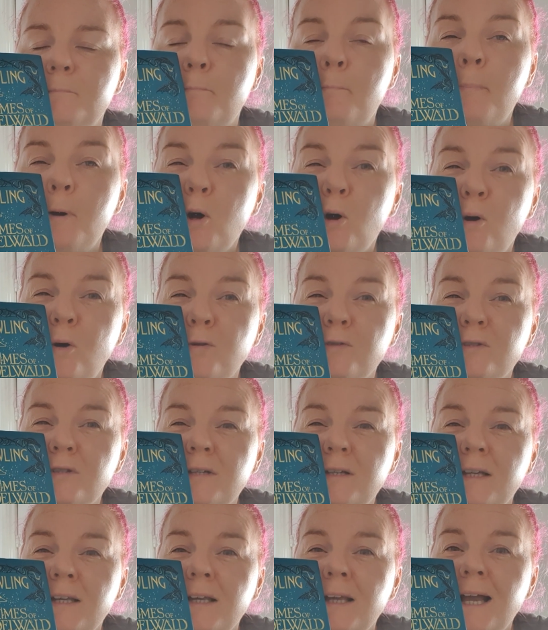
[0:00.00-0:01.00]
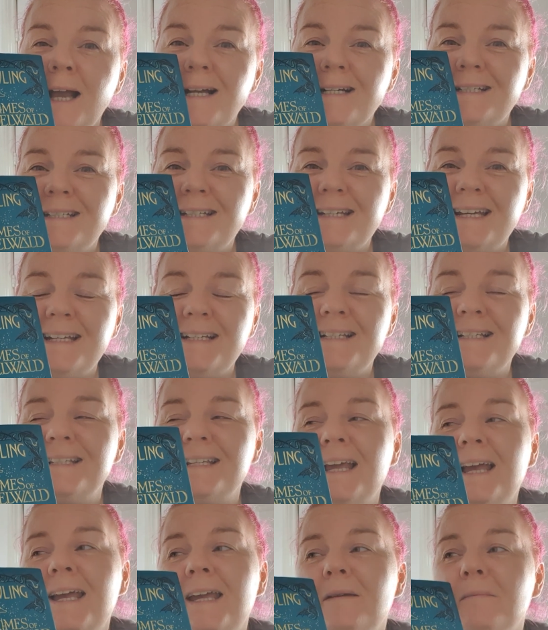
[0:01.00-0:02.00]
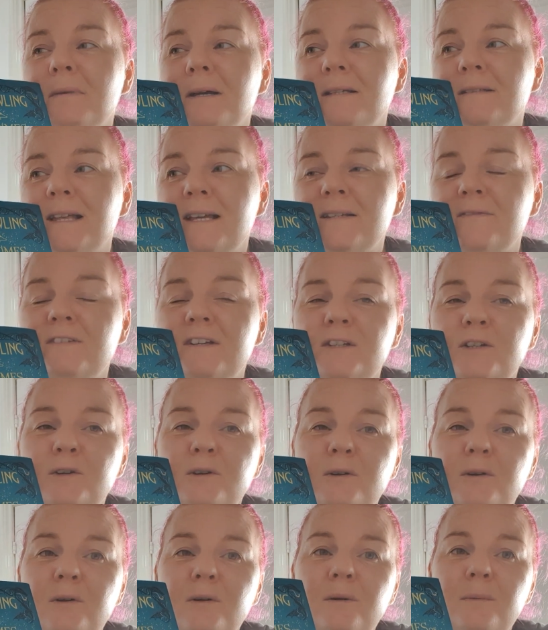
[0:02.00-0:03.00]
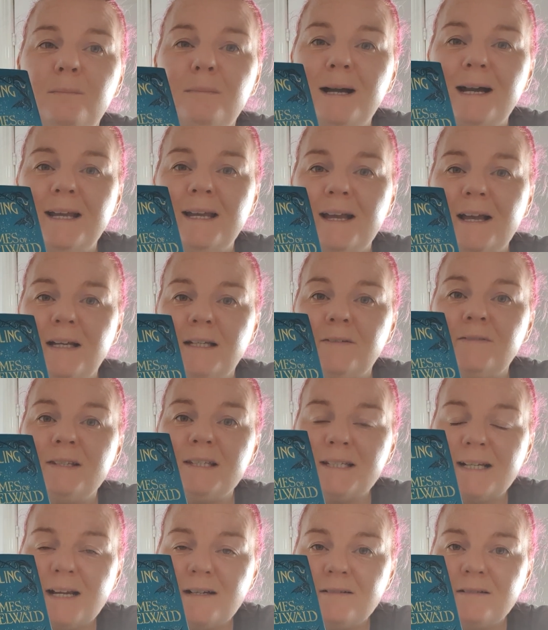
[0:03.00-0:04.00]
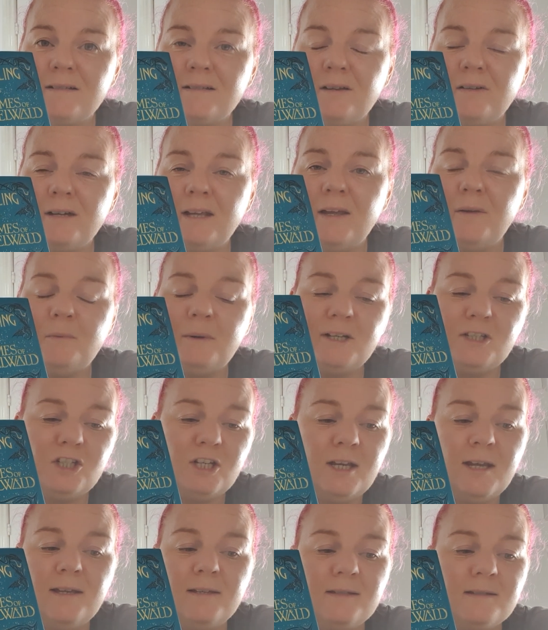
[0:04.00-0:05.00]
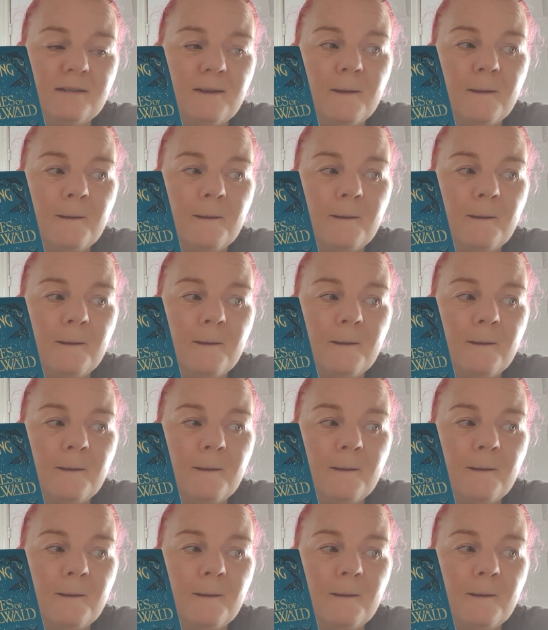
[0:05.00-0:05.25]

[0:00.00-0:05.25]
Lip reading: But I did say in my last video my kind of stance on it, which is